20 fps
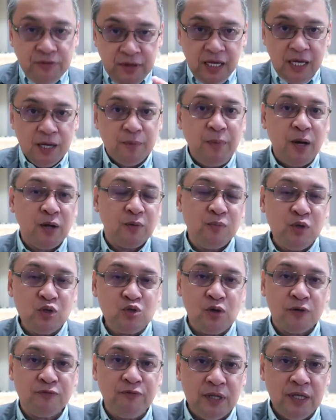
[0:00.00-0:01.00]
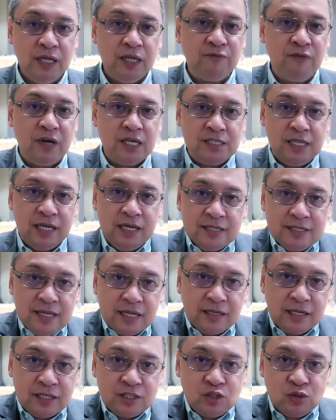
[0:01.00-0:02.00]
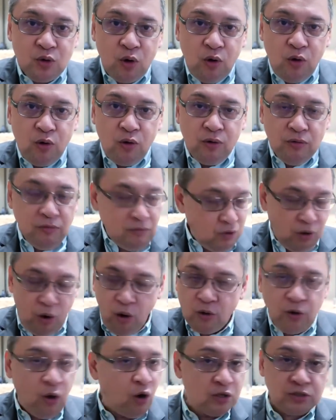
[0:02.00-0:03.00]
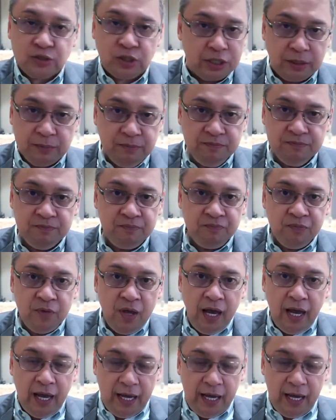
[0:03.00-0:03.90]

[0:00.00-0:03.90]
The thing about mutual fund investing is that it's long term,